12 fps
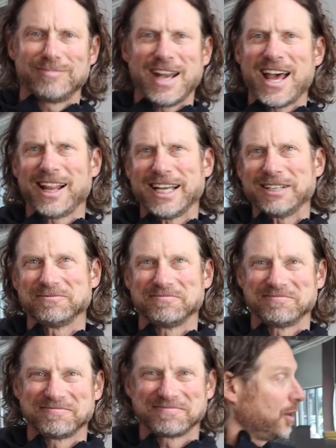nail it.
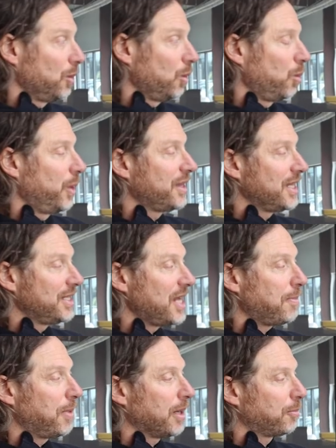Enough. With the
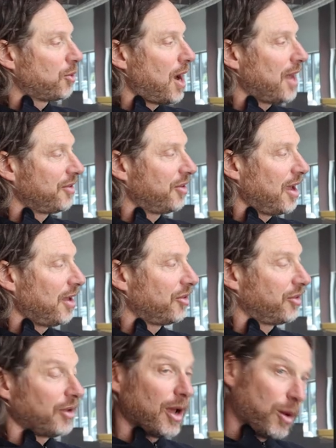dipping
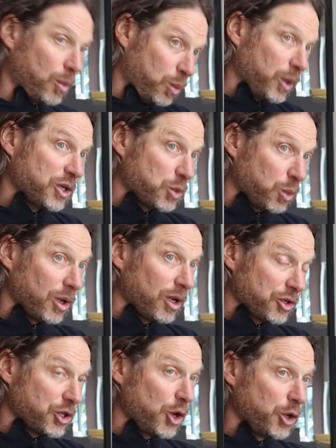process, which
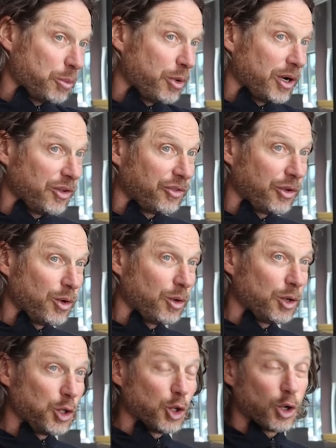we'll show you pretty
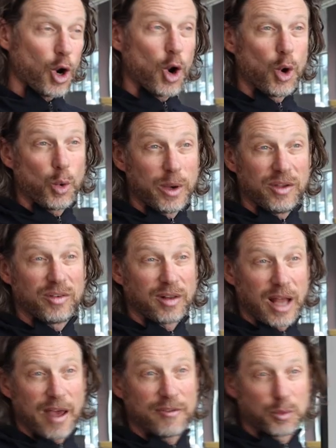soon, you're always
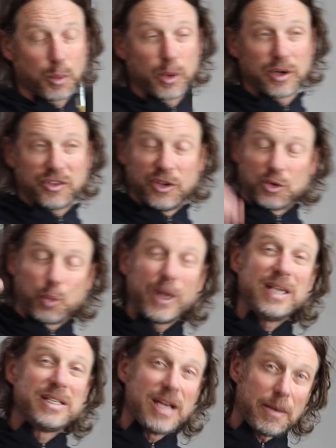left where, since
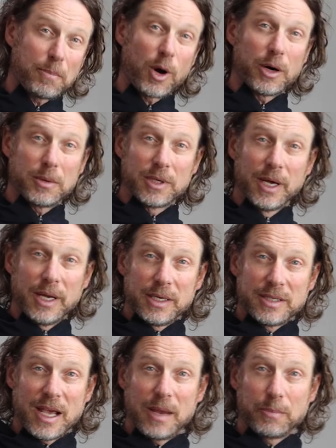we dip our
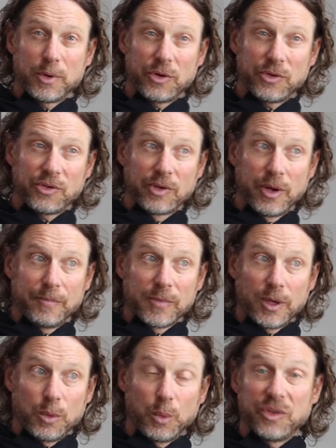tapers
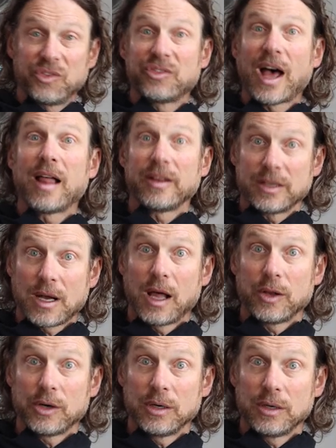with solid
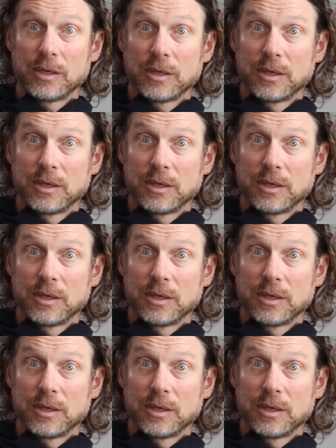color,